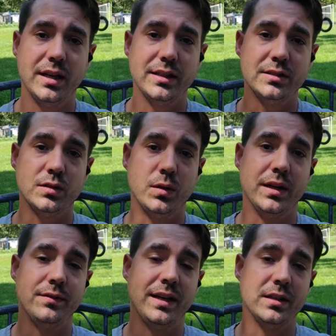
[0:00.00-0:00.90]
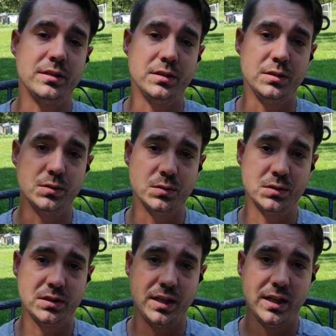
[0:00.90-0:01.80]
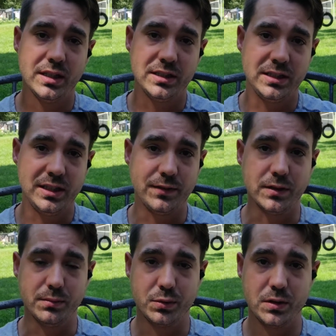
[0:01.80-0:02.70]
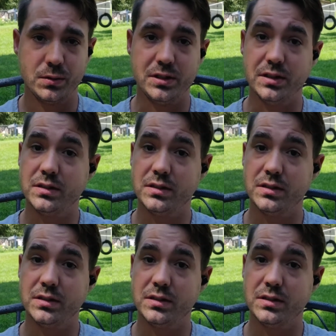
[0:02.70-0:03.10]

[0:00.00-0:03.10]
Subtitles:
So I've had to use different approaches,